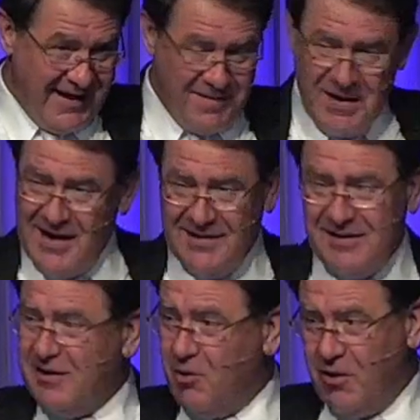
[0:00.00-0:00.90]

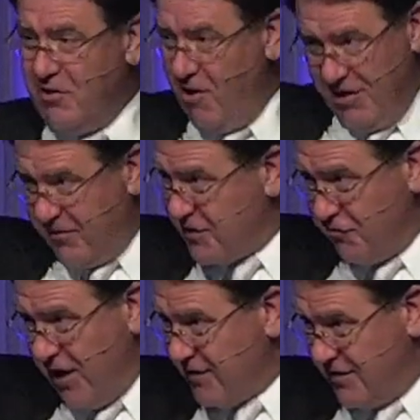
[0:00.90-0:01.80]
Amen. The Lord had already
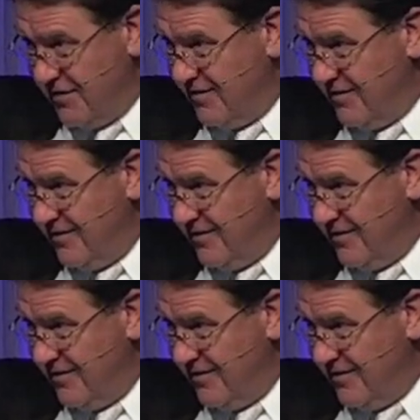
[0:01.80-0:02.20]
resurrected.